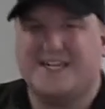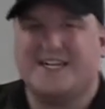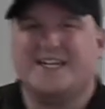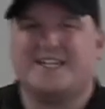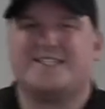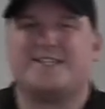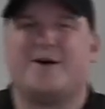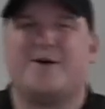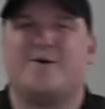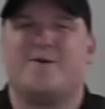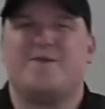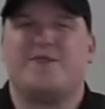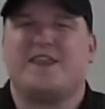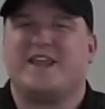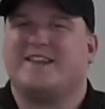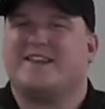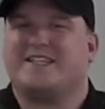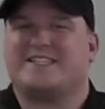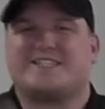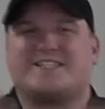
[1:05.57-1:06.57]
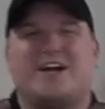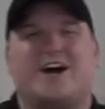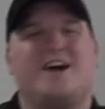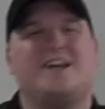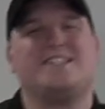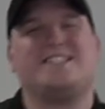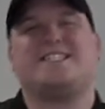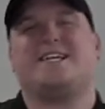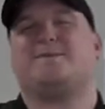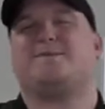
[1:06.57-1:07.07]
So this
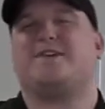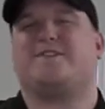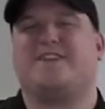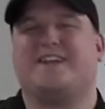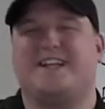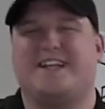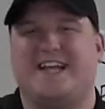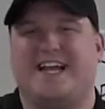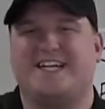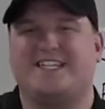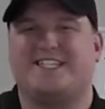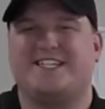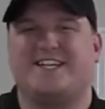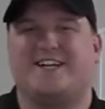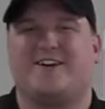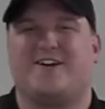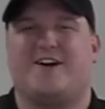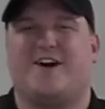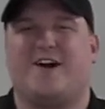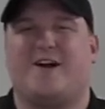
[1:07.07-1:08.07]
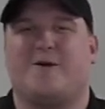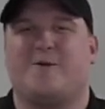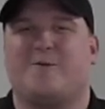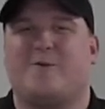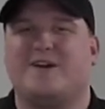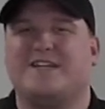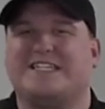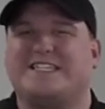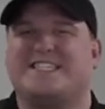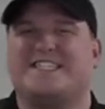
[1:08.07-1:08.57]
concept of engaging your heart,
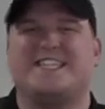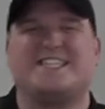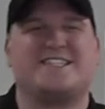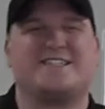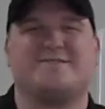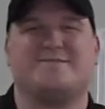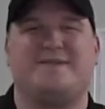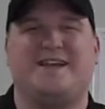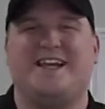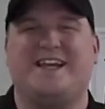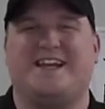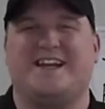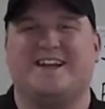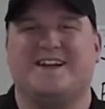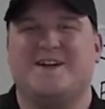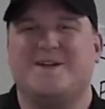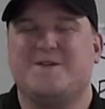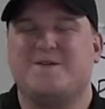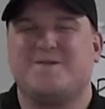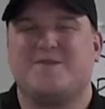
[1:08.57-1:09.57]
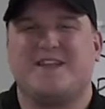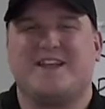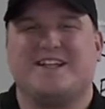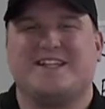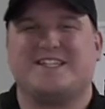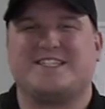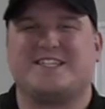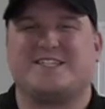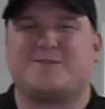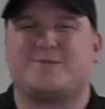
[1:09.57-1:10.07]
what does this mean?
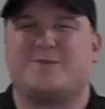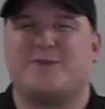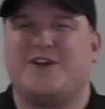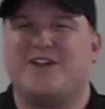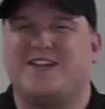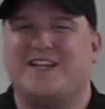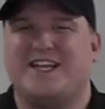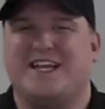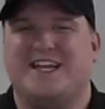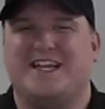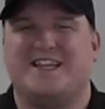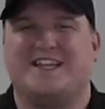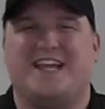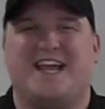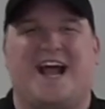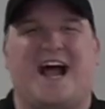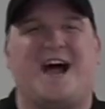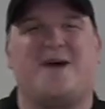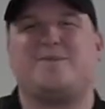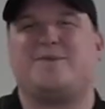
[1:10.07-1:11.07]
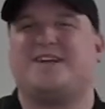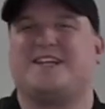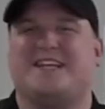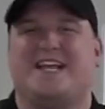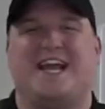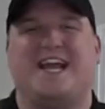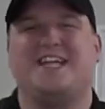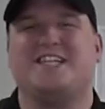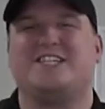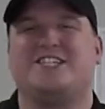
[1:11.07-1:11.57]
This is really the
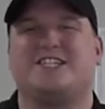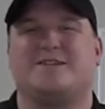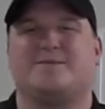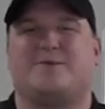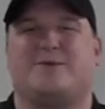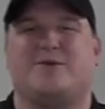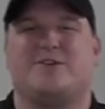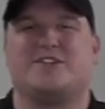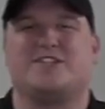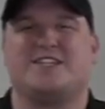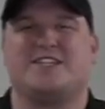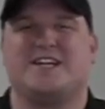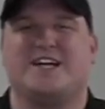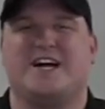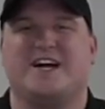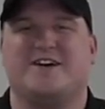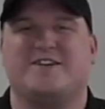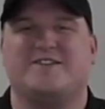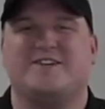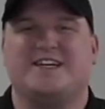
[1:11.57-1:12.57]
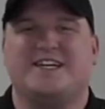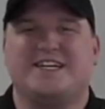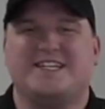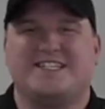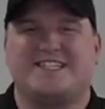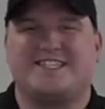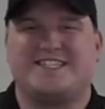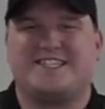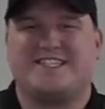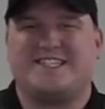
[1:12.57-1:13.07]
application portion of
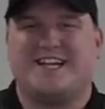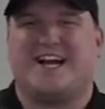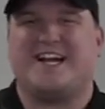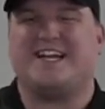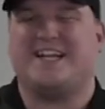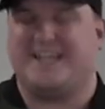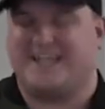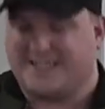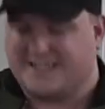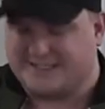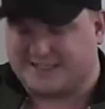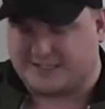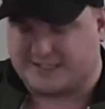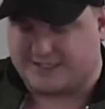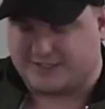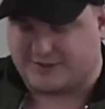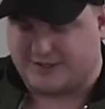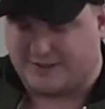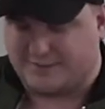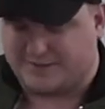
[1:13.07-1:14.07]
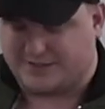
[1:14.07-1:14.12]
studying the scripture.